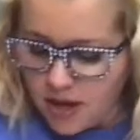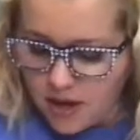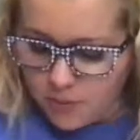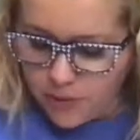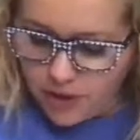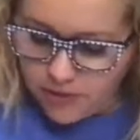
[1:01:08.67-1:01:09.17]

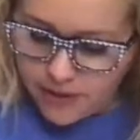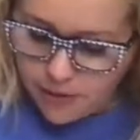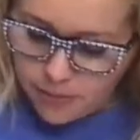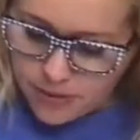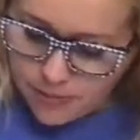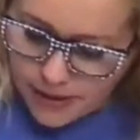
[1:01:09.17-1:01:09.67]
Um, we only
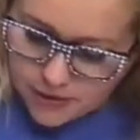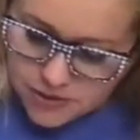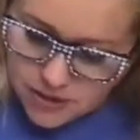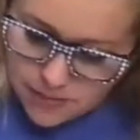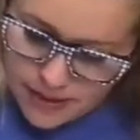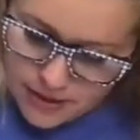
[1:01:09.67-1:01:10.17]
open the
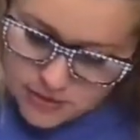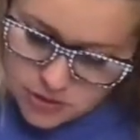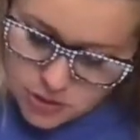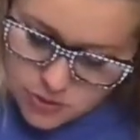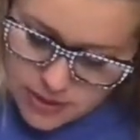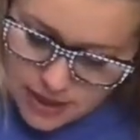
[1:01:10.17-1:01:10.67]
Painters Clubhouse
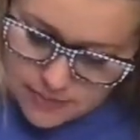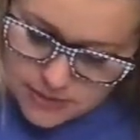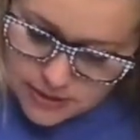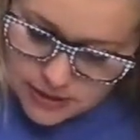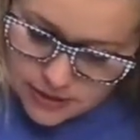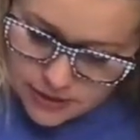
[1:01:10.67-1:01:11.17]
two
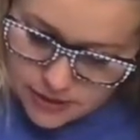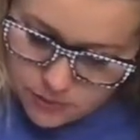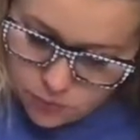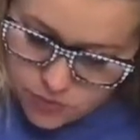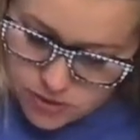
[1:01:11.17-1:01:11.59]
times a year,